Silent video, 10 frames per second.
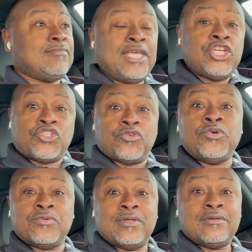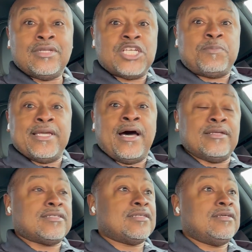is true. Let's be
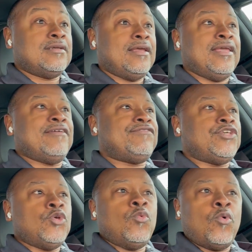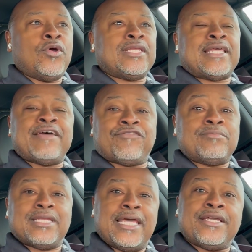honest. If you wanted that
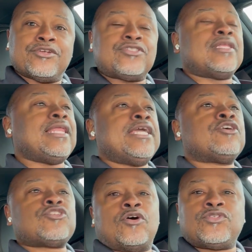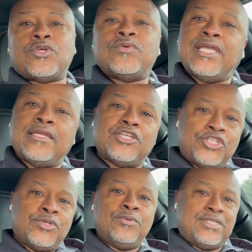from the Lakers also needed
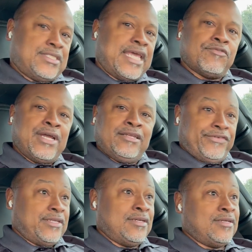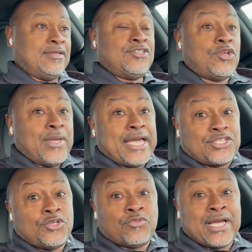you to stay relevant. So we got
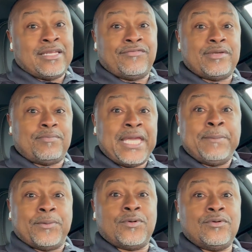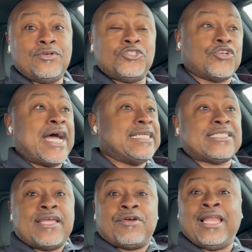two relevant people trying to
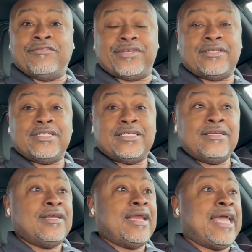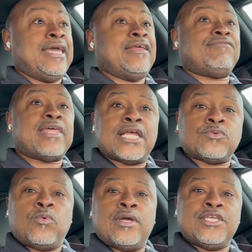stay relevant. And if
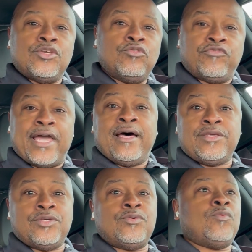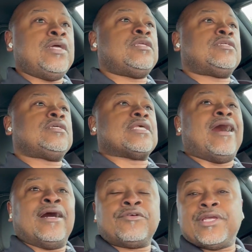that's what you value, which is
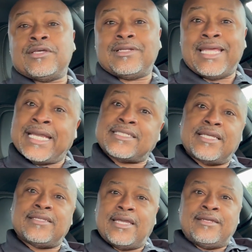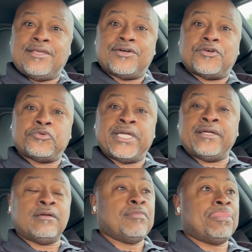honoring your legacy at the end of your career,